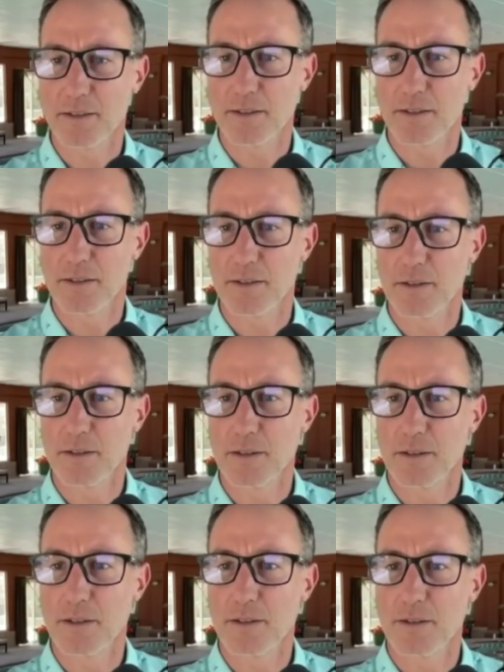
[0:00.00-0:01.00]

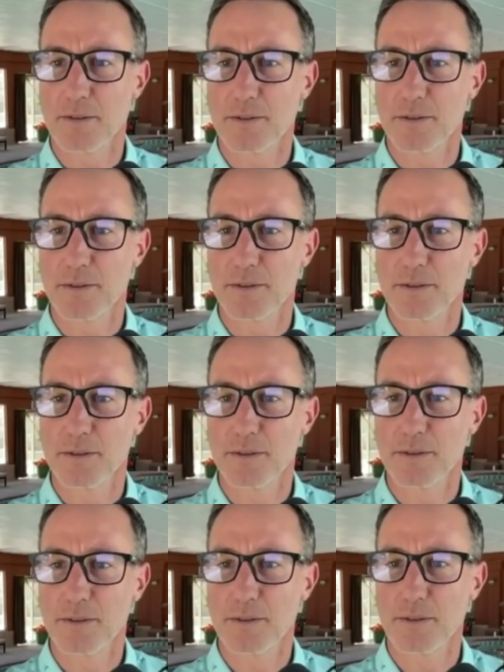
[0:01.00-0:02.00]

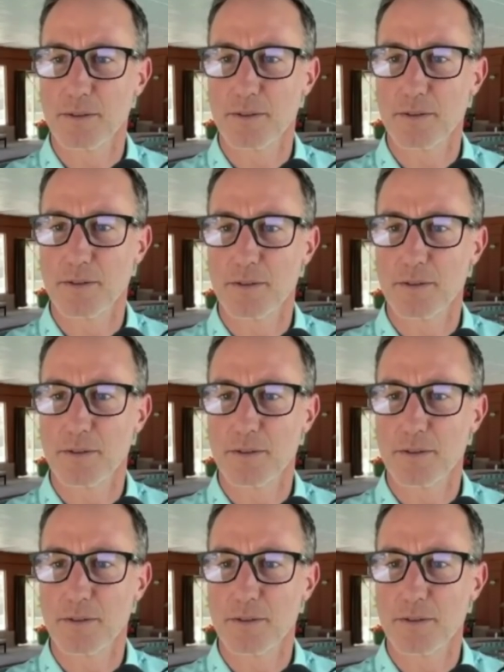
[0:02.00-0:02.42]
[no speech]